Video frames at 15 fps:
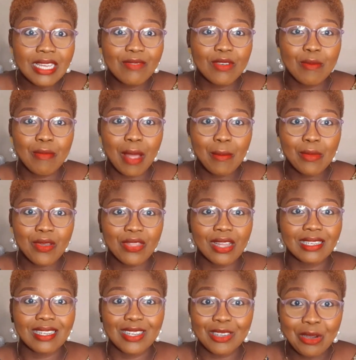Remember that
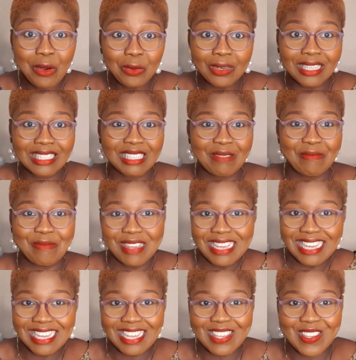the goal is to
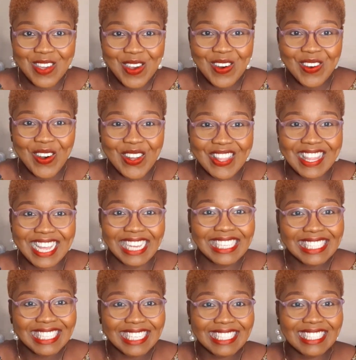be your
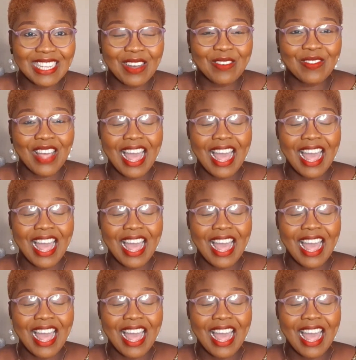authentic self.